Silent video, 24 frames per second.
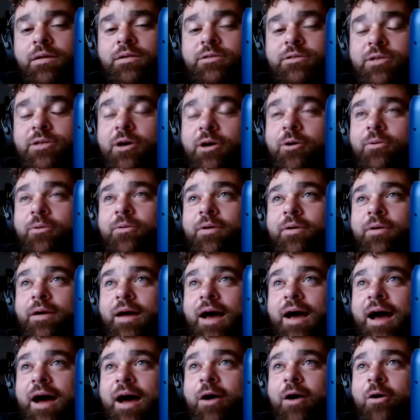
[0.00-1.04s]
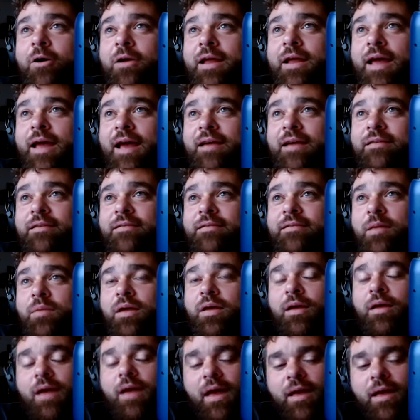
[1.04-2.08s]
So I already asked
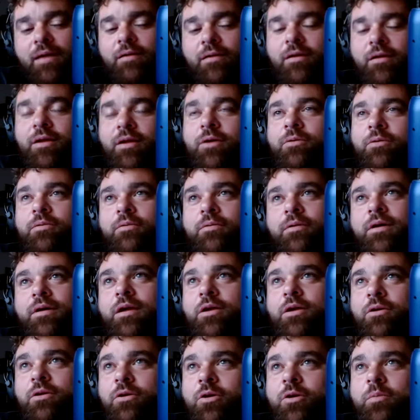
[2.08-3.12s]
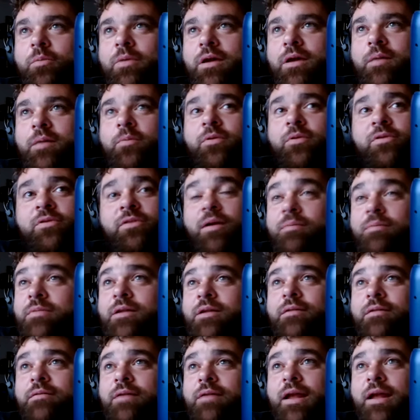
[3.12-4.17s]
Demi, hey, you know, can you hook me up with
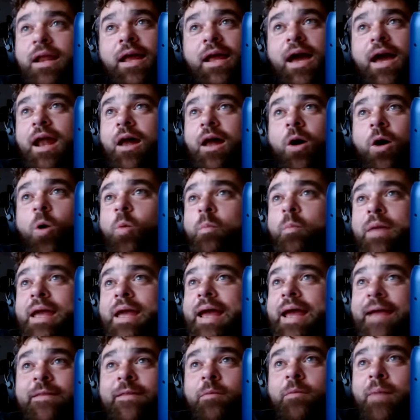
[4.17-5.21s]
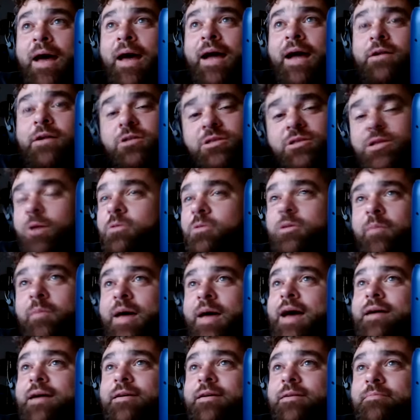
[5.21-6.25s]
something? It ain't got to hold me and the bike. Just hold the
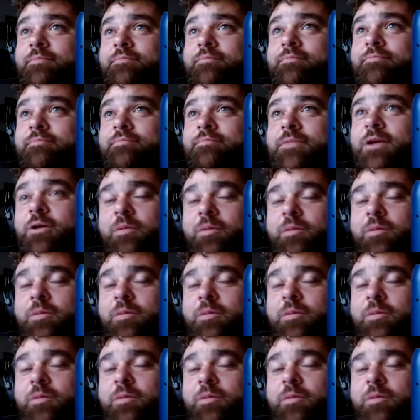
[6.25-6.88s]
bike up. You know what